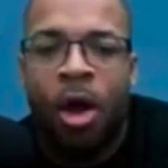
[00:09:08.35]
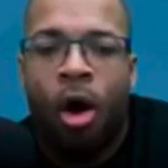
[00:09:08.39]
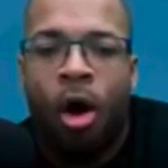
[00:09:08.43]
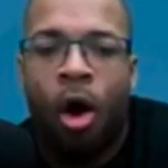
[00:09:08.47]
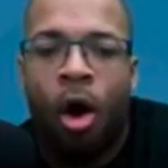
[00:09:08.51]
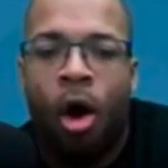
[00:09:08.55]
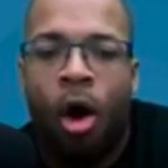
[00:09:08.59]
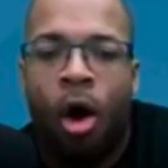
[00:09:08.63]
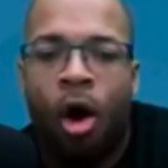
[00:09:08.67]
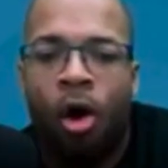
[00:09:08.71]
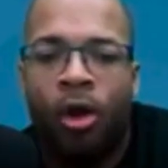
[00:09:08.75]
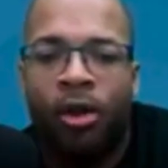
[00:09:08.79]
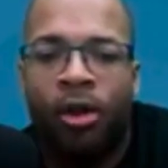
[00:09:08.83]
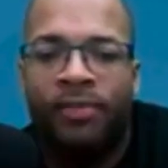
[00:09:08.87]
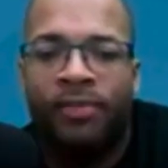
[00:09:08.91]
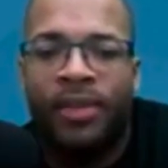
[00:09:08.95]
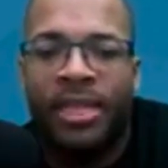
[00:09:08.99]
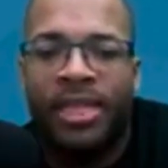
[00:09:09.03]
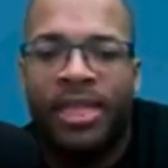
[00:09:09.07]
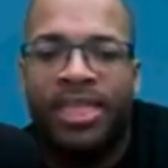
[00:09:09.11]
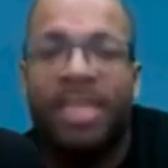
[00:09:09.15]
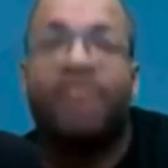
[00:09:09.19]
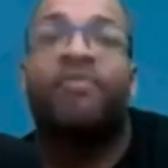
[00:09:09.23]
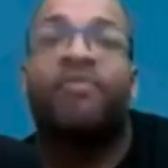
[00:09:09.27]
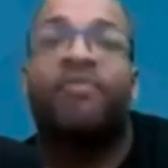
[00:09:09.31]
all of the
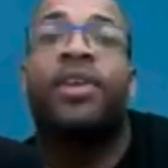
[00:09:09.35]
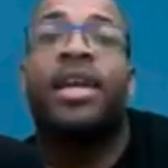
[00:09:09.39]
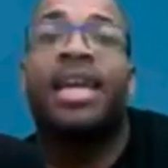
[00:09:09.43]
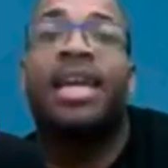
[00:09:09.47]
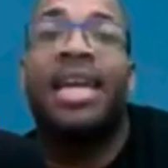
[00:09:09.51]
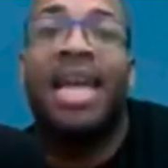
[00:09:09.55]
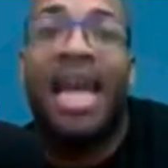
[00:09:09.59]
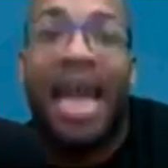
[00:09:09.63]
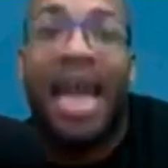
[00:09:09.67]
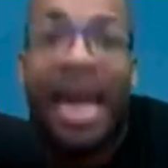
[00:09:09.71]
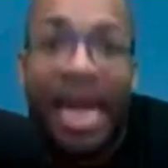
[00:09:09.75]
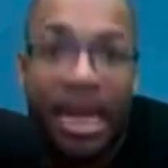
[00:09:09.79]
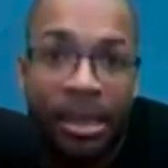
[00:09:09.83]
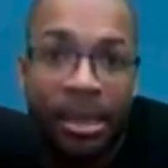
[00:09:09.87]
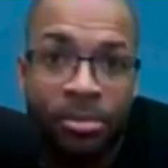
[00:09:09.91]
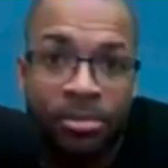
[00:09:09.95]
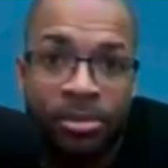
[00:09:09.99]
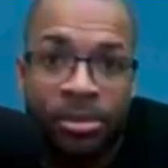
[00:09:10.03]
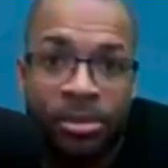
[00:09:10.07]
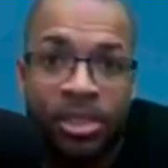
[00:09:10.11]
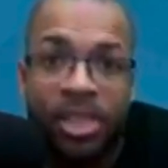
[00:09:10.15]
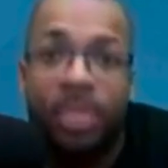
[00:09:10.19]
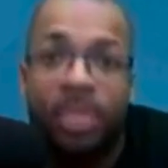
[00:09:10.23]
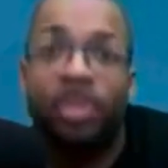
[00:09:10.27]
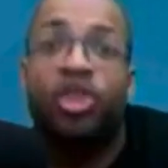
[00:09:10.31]
different
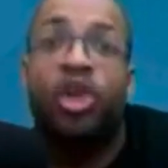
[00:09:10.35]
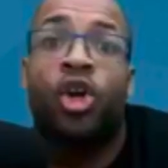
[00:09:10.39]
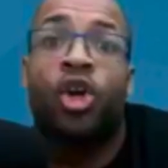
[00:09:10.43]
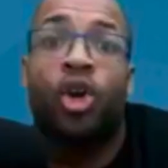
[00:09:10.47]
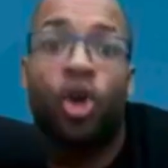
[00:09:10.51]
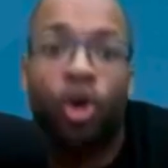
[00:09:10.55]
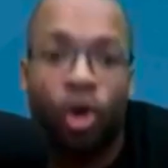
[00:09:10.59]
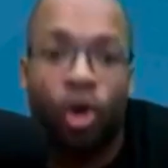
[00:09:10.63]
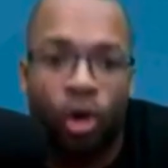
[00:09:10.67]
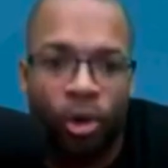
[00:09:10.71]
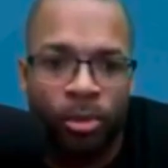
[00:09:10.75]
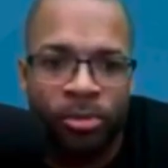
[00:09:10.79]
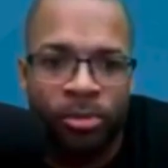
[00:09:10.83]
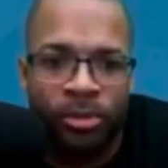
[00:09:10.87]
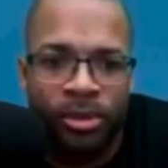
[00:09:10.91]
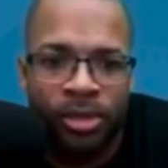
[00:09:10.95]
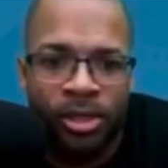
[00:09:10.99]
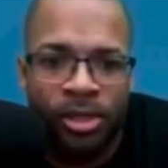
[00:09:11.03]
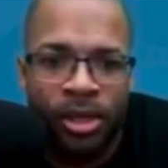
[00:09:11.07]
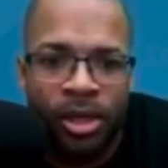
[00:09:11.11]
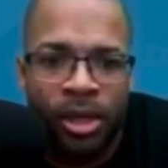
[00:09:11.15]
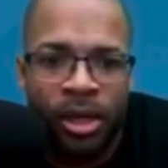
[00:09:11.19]
names and terms